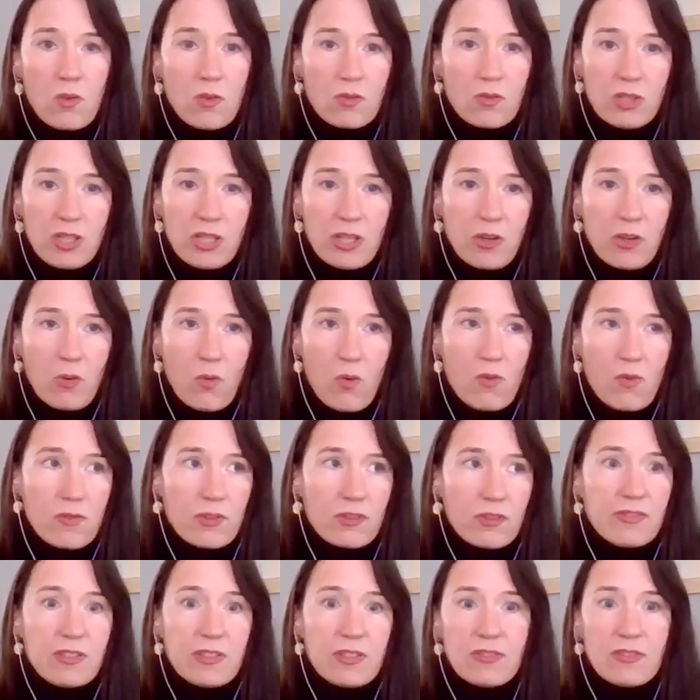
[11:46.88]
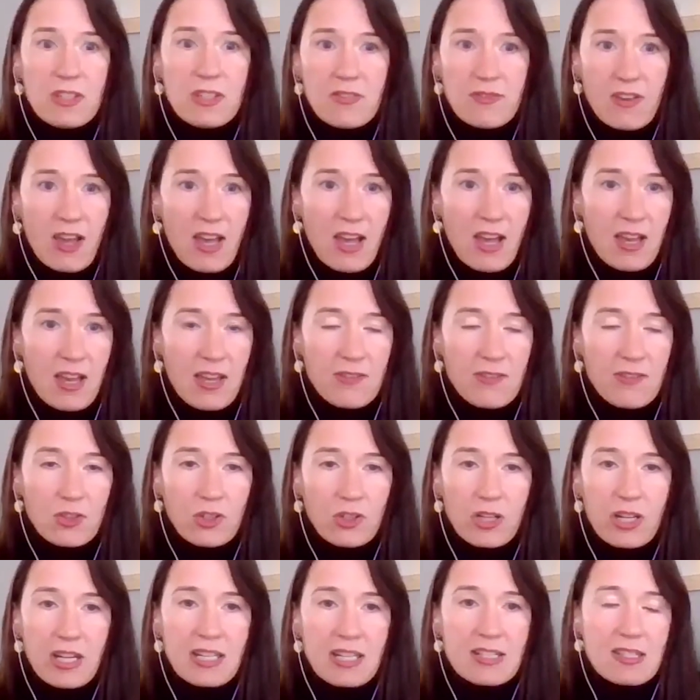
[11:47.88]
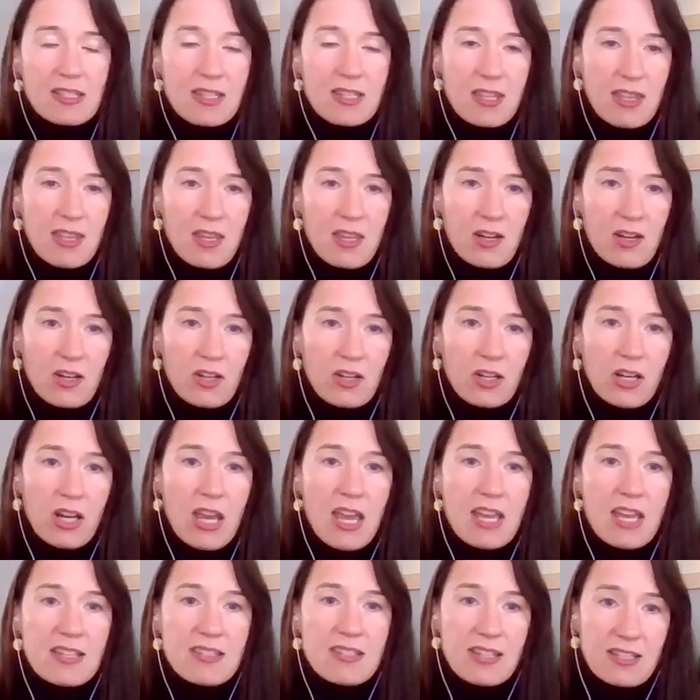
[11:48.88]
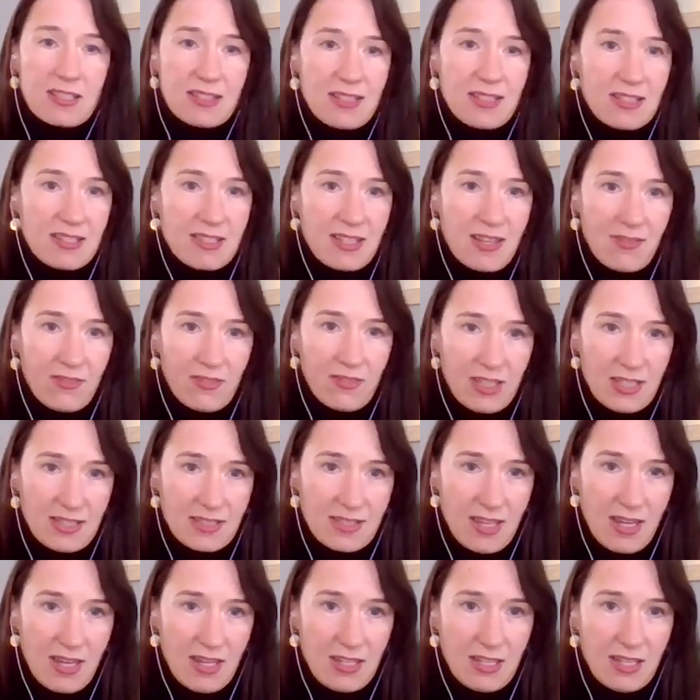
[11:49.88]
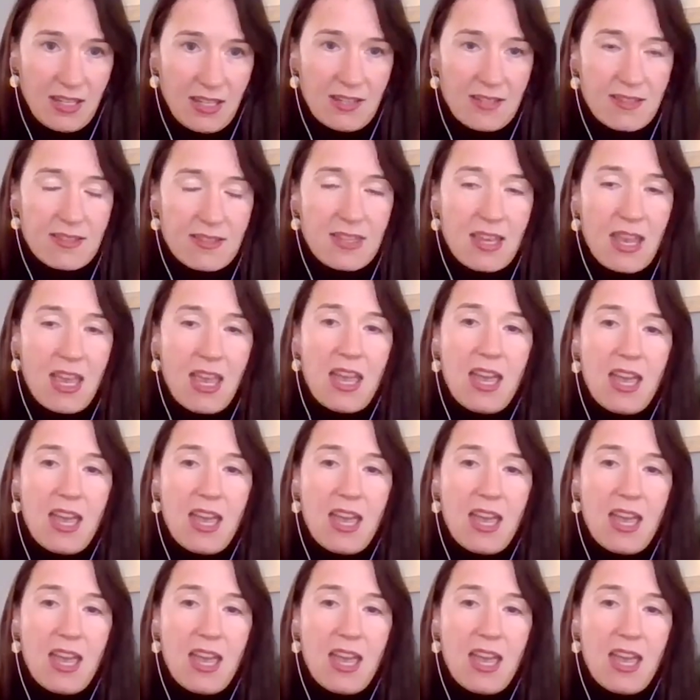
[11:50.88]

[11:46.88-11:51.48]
you know, over 55 or into their 60s, 70s, 80s.